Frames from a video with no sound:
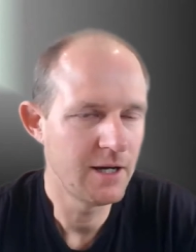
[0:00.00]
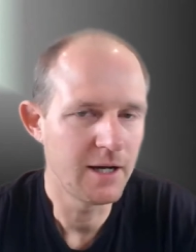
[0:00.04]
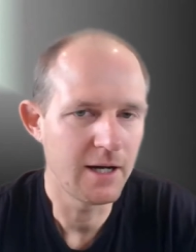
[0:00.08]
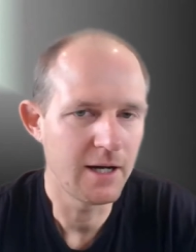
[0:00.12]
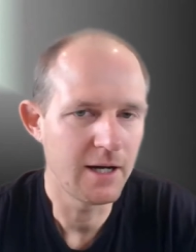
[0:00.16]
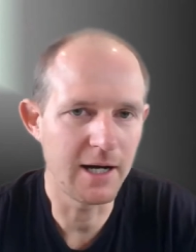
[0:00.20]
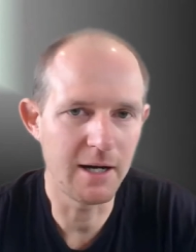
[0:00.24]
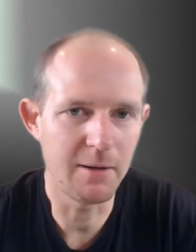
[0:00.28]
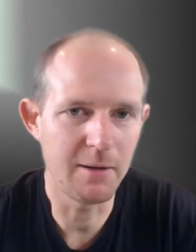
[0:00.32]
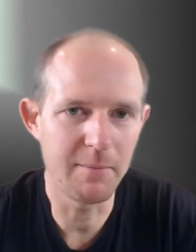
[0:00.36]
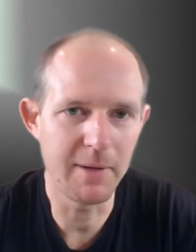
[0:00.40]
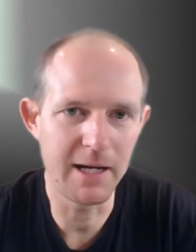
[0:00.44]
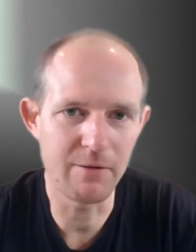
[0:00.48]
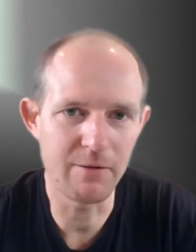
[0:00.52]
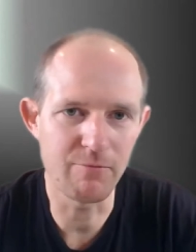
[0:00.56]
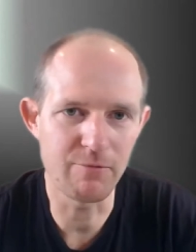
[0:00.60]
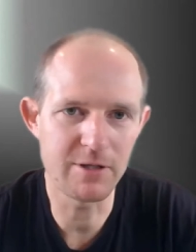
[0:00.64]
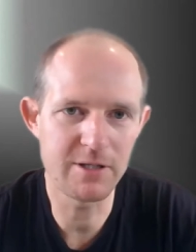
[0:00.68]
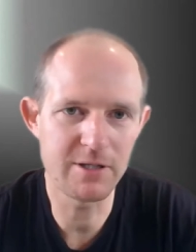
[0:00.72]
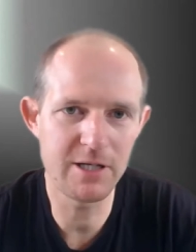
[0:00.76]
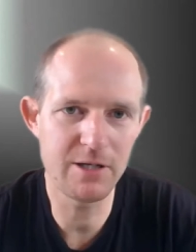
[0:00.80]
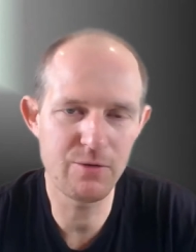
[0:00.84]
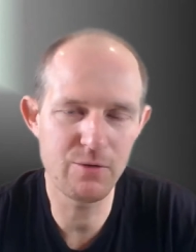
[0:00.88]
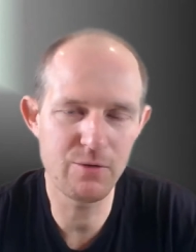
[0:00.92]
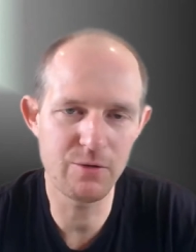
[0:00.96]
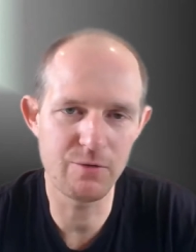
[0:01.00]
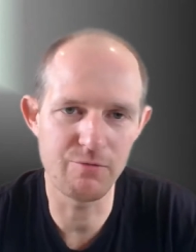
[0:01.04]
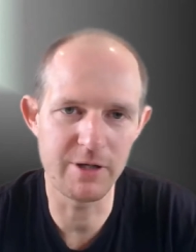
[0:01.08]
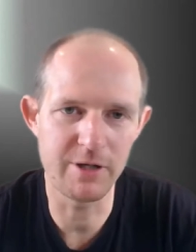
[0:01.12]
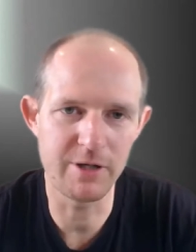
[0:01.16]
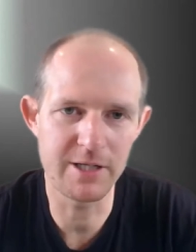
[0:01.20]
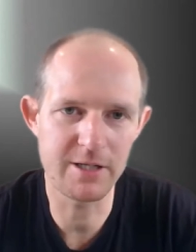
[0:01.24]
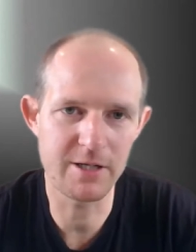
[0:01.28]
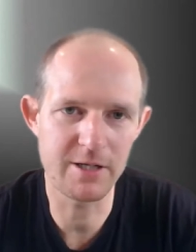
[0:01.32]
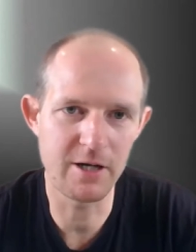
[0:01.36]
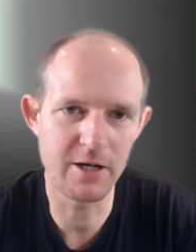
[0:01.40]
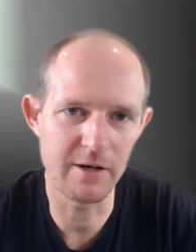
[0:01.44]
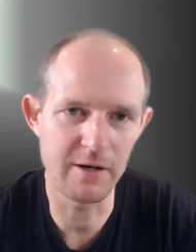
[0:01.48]
Um, and residual
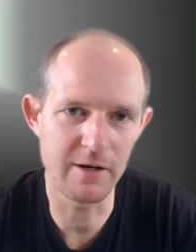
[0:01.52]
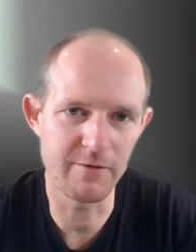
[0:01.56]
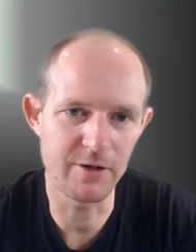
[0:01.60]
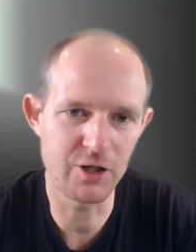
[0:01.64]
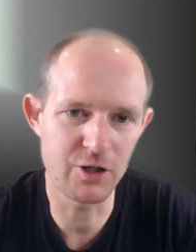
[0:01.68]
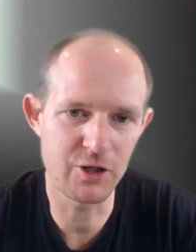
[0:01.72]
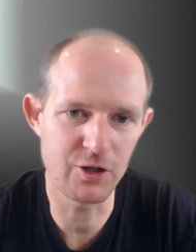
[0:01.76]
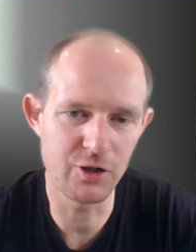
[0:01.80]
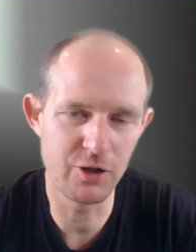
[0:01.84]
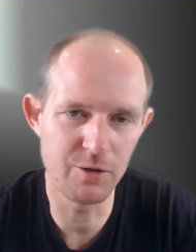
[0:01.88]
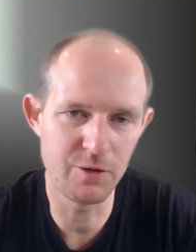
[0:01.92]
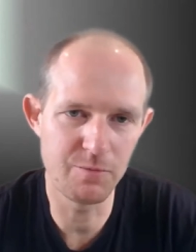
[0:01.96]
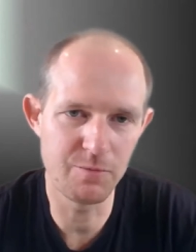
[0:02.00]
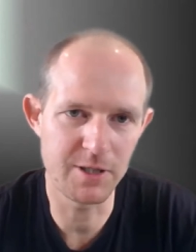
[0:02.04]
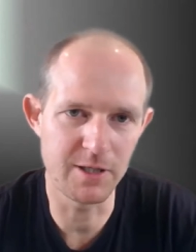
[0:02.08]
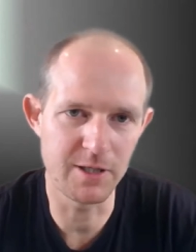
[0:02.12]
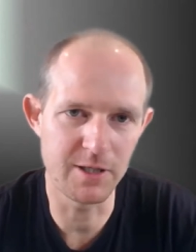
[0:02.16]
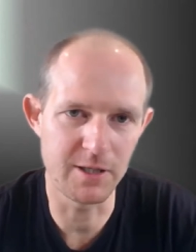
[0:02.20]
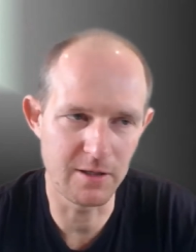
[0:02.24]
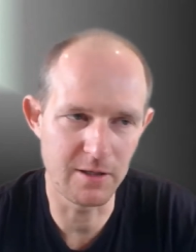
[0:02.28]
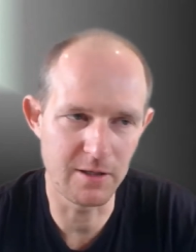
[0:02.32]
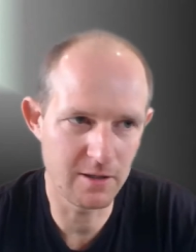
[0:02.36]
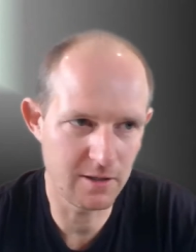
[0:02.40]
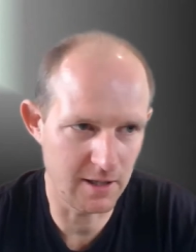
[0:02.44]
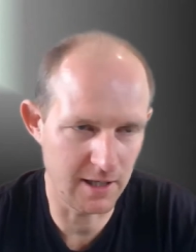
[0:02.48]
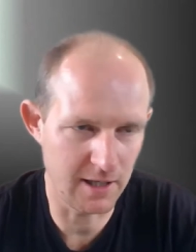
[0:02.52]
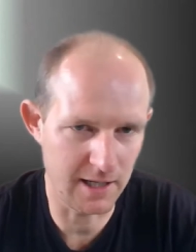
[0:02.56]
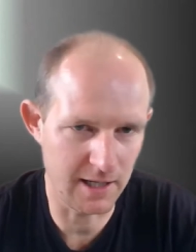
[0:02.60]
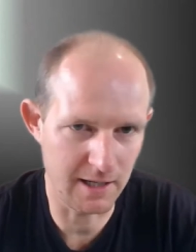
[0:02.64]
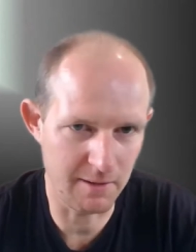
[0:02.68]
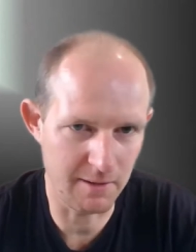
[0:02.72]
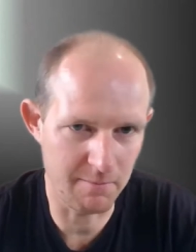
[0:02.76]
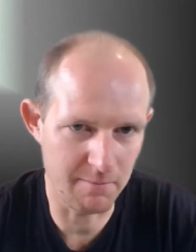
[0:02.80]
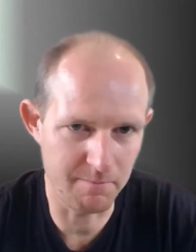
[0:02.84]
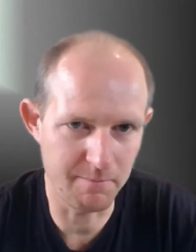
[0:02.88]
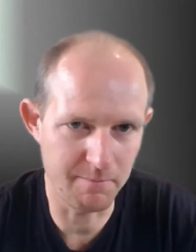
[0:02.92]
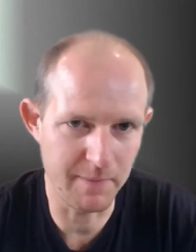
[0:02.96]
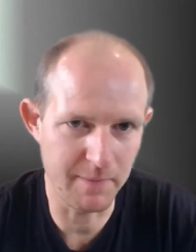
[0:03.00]
risk kind of assumes that
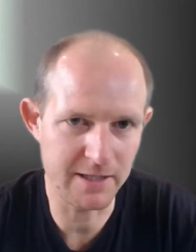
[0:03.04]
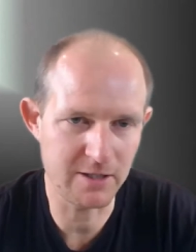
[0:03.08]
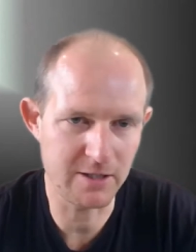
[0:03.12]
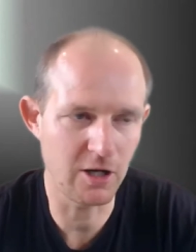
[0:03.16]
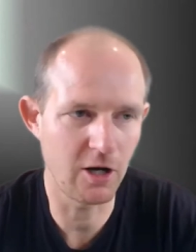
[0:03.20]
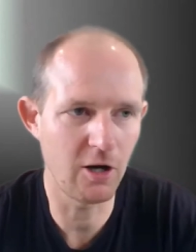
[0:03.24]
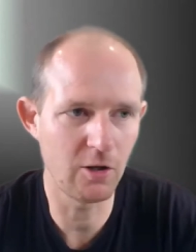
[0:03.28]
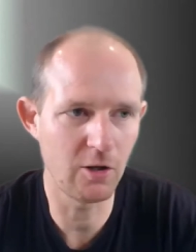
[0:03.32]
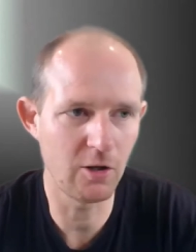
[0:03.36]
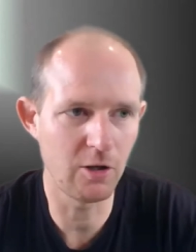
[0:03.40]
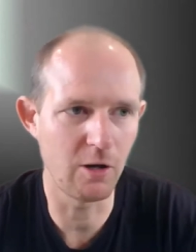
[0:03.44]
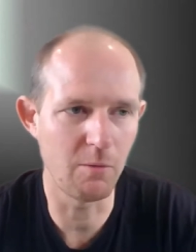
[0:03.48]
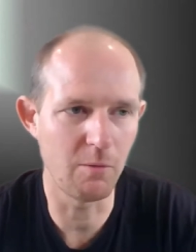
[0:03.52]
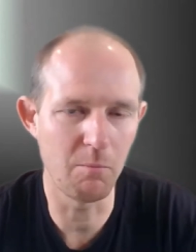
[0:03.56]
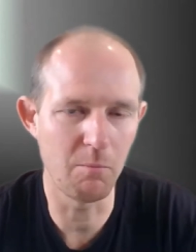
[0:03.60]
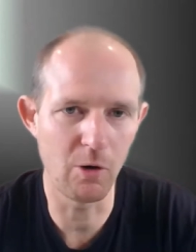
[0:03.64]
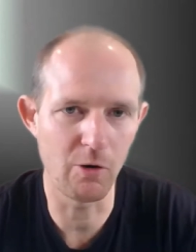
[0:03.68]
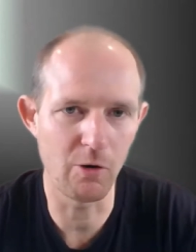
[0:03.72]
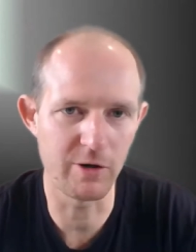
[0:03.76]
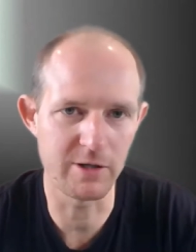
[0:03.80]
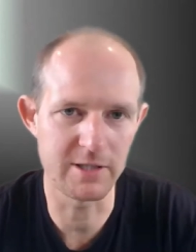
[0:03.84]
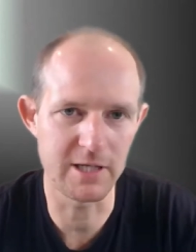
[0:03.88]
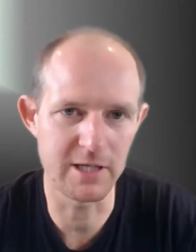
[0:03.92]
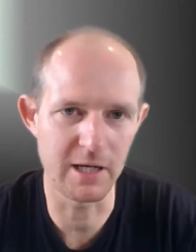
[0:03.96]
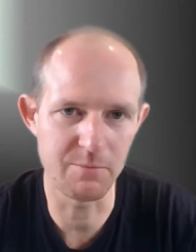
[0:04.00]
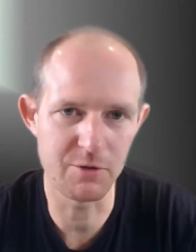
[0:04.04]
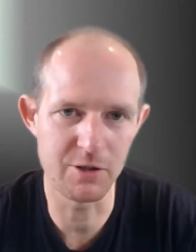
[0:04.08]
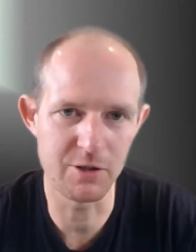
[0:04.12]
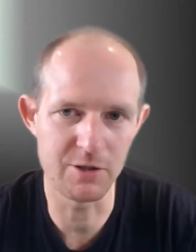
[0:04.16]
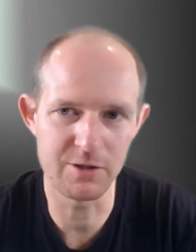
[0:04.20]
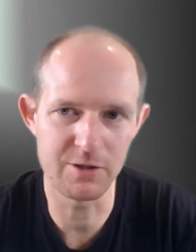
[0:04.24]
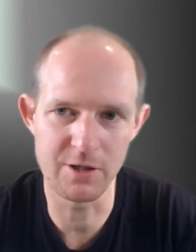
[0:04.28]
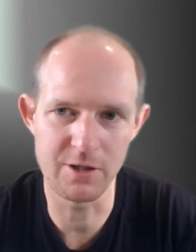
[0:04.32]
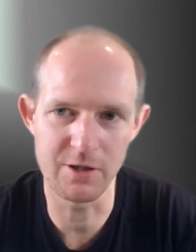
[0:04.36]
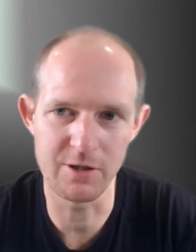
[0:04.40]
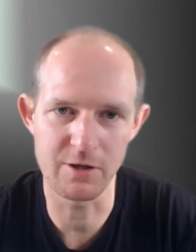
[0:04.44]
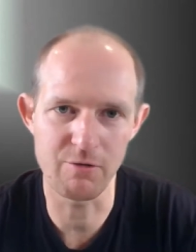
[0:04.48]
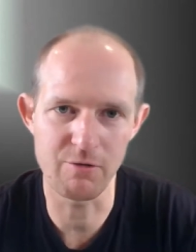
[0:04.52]
um, makes a whole lot more
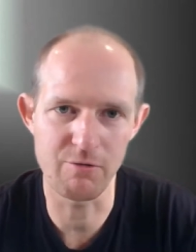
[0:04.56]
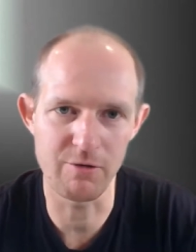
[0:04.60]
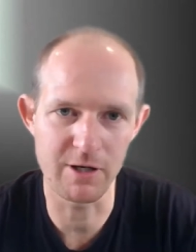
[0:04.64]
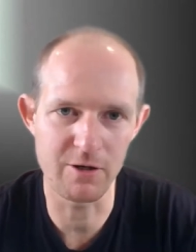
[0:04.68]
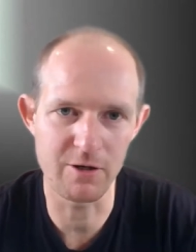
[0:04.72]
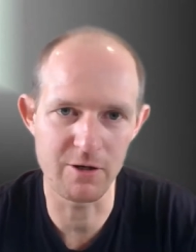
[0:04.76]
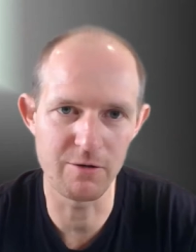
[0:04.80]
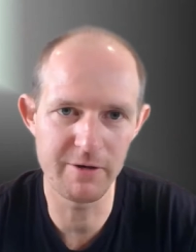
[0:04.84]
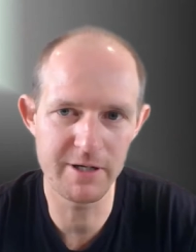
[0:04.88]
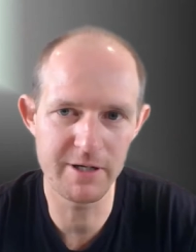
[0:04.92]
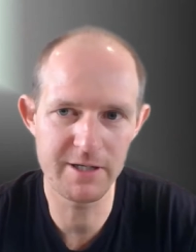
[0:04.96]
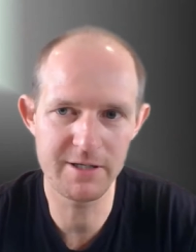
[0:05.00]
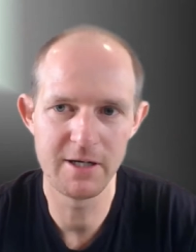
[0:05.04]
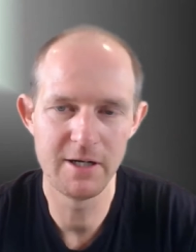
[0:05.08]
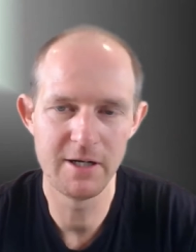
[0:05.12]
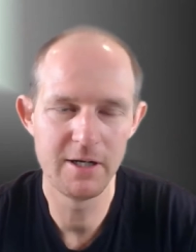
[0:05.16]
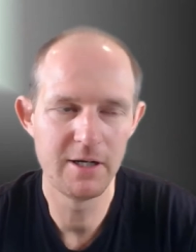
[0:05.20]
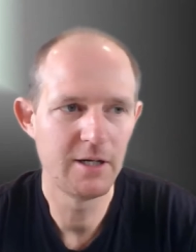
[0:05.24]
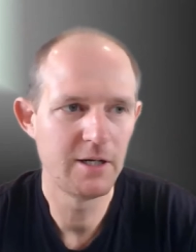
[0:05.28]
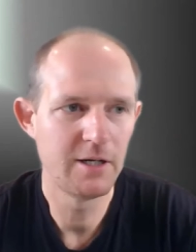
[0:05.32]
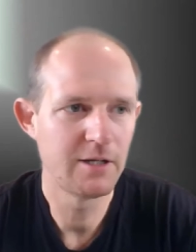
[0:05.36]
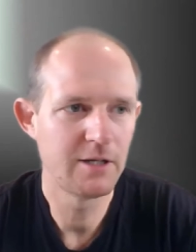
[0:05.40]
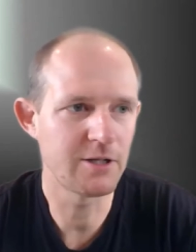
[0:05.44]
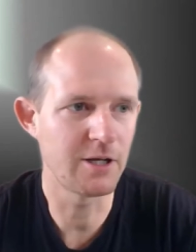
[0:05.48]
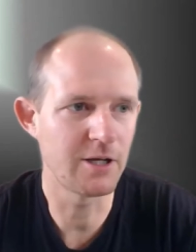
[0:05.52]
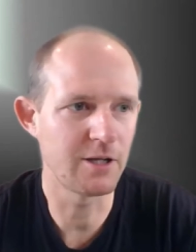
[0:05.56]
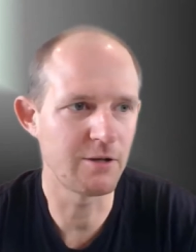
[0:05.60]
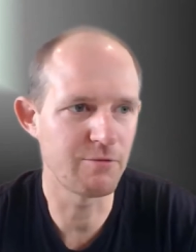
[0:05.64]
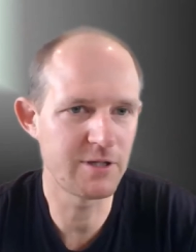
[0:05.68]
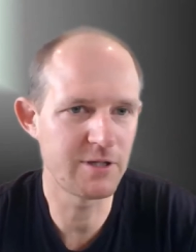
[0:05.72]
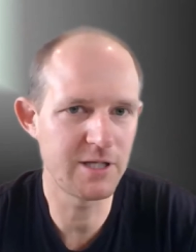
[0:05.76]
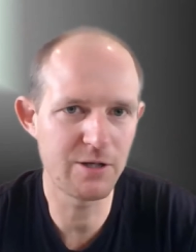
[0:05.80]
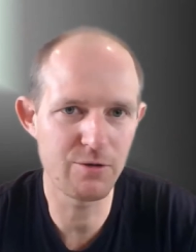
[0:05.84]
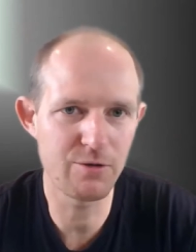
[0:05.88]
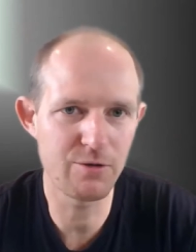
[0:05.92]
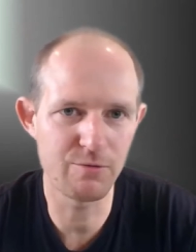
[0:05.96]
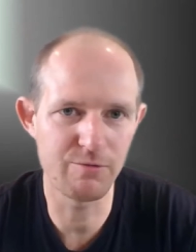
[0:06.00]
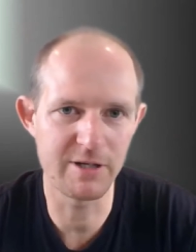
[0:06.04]
assumptions than the critical risk. So the
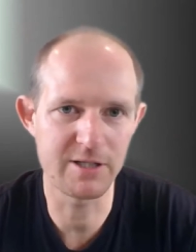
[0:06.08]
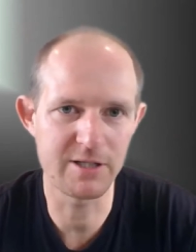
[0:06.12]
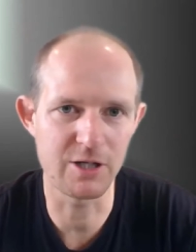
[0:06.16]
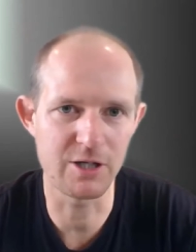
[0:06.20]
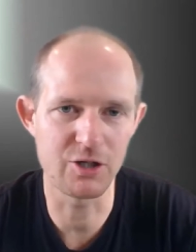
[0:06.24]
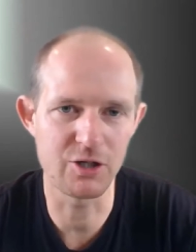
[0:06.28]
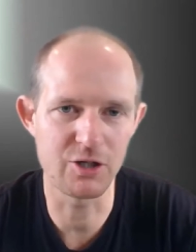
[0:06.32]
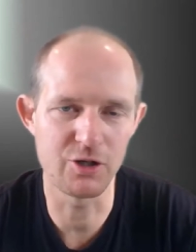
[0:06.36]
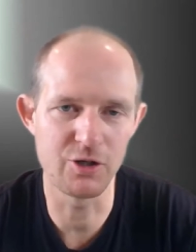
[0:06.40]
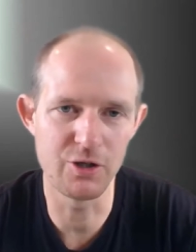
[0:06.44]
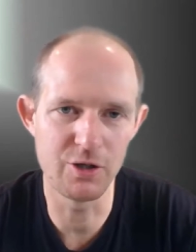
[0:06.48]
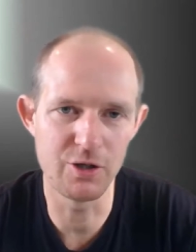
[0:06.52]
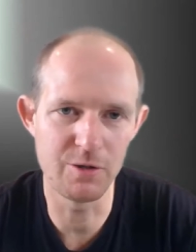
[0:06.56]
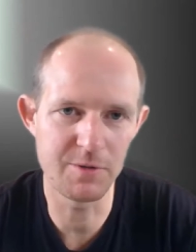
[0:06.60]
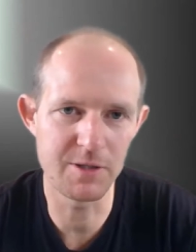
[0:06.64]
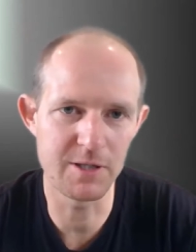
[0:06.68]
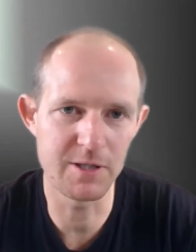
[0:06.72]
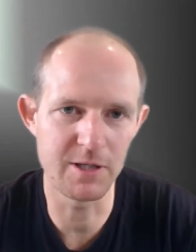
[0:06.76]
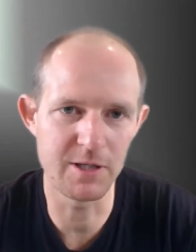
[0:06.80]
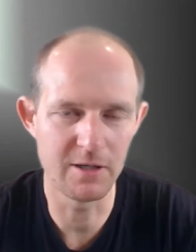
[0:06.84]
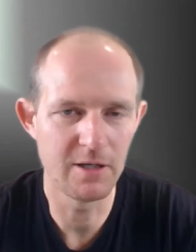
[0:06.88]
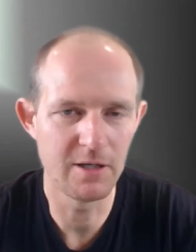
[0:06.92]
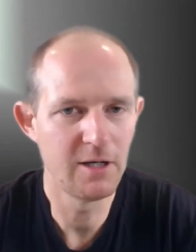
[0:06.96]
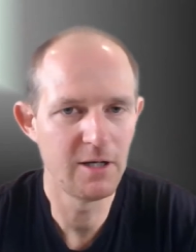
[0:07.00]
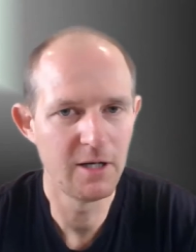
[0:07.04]
residual risk assumes that